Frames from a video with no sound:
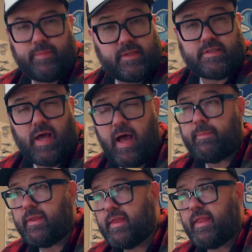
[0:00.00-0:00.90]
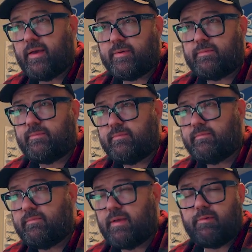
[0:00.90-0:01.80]
at the top. I thought that would
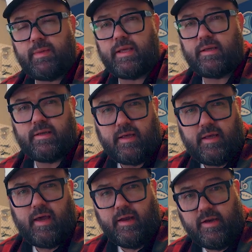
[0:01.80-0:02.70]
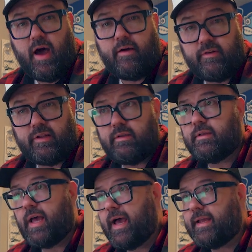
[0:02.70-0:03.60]
maybe be a novel
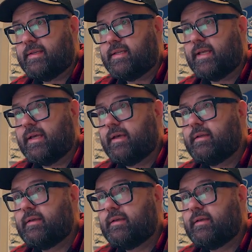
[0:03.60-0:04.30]
idea.